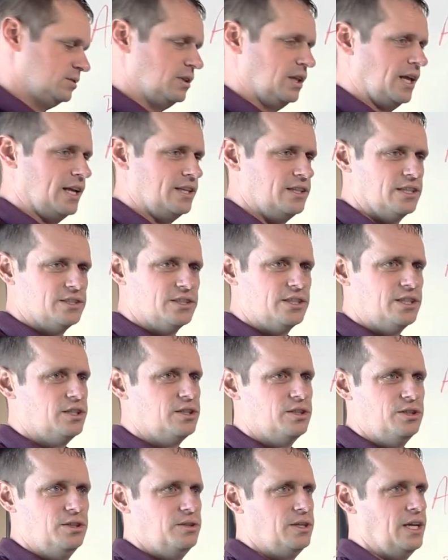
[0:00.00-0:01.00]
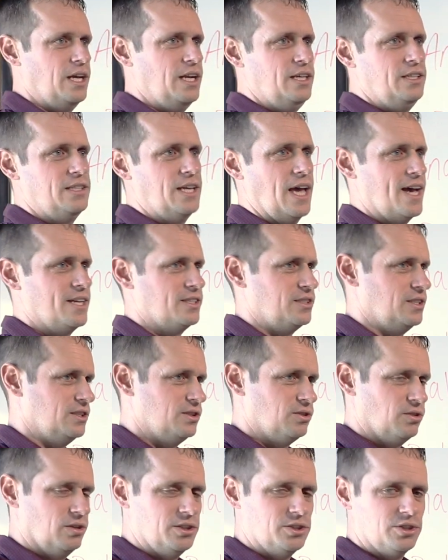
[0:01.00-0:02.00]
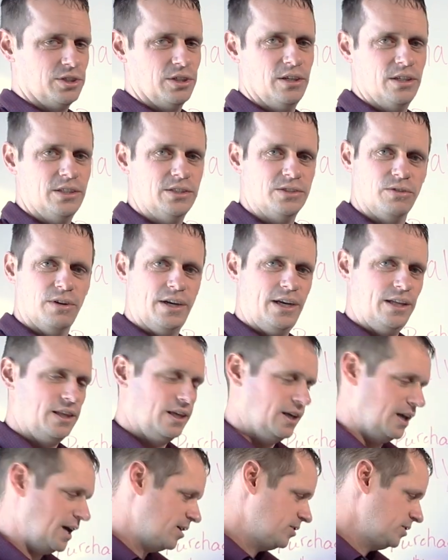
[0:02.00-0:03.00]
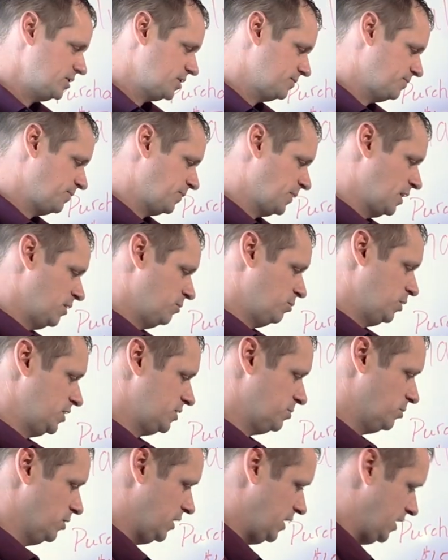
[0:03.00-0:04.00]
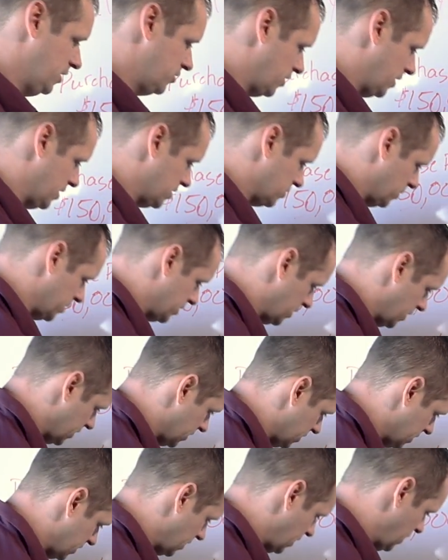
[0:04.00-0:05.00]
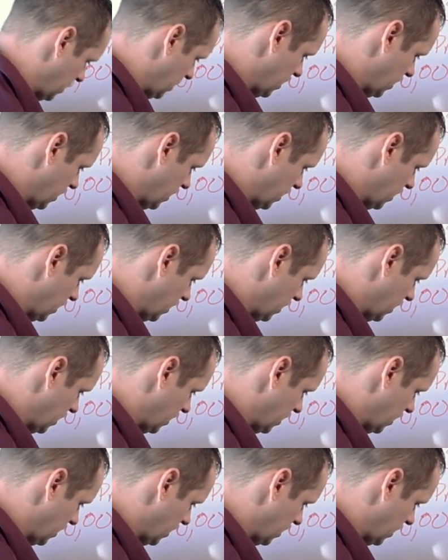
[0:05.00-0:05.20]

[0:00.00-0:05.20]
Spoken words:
So that doesn't include any taxes or insurance or anything else. Principal and interest, which is